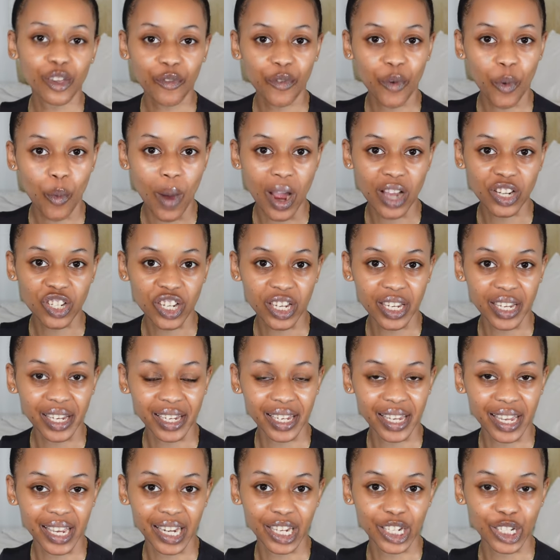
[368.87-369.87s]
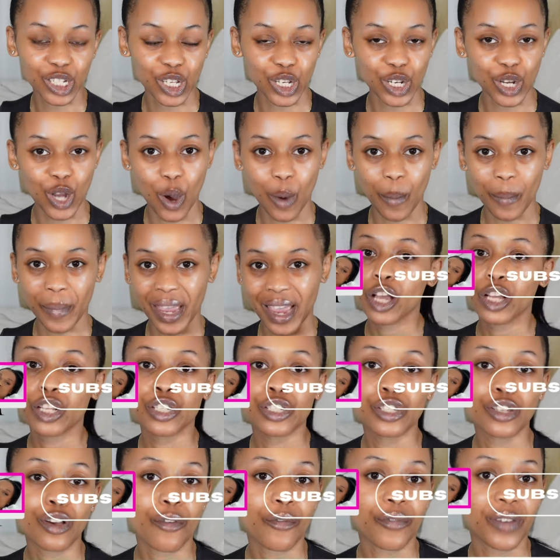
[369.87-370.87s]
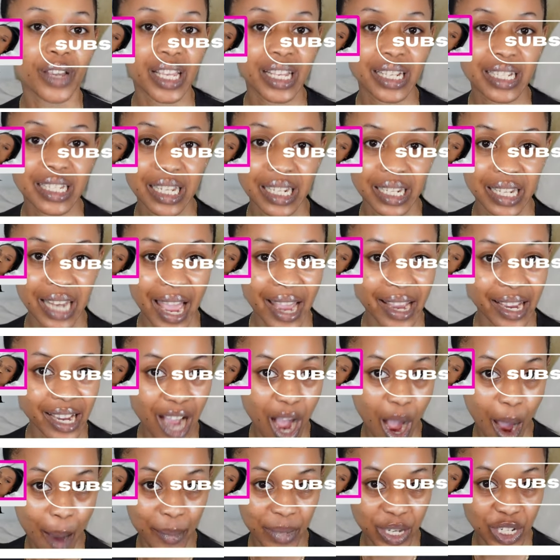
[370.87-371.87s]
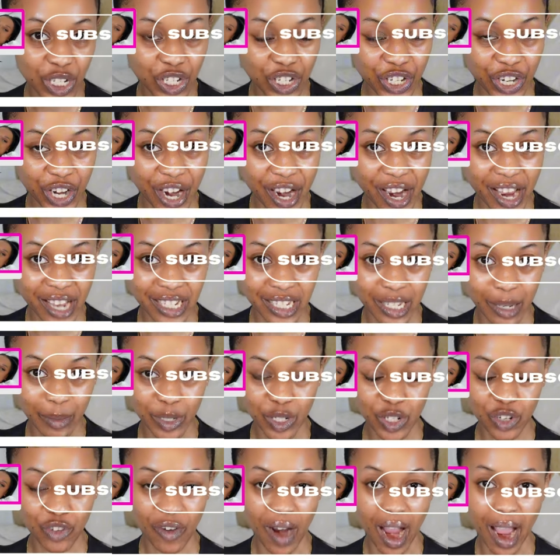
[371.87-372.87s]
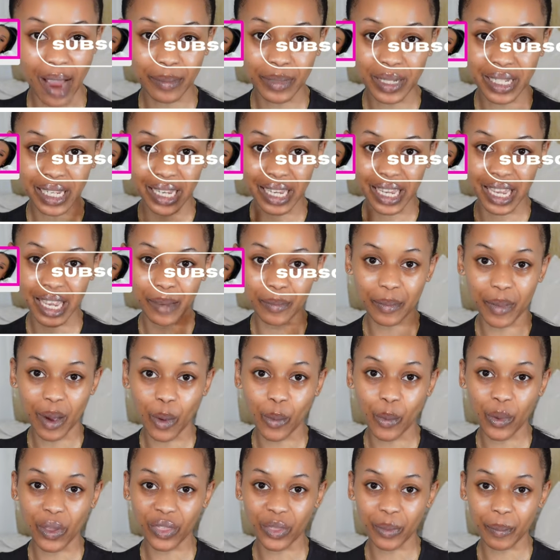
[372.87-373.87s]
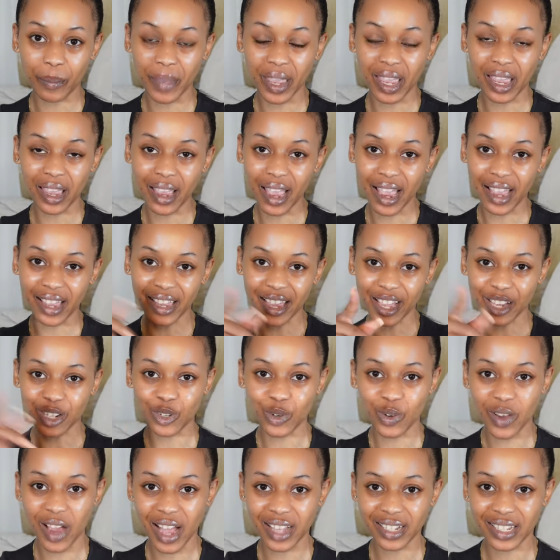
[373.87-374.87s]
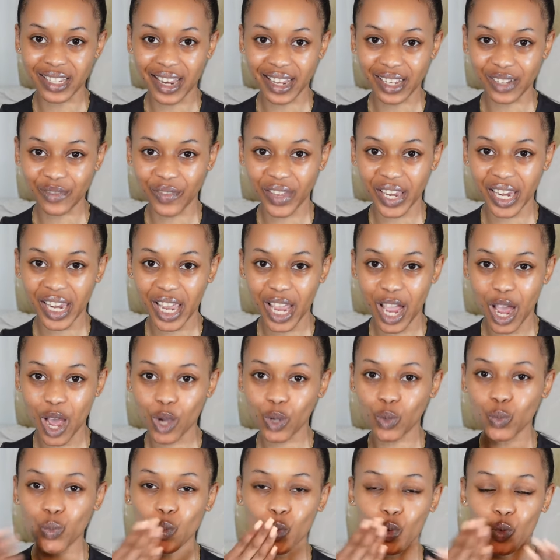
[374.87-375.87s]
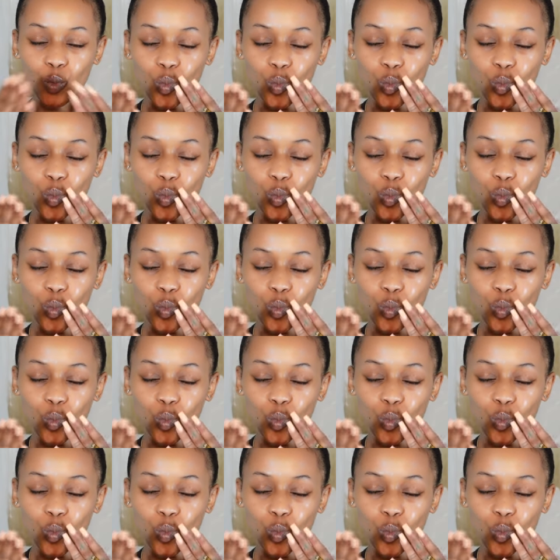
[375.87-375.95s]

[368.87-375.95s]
you for watching and getting to know me. Don't forget to like, comment, share, and subscribe to keep up with me, and catch you guys next video.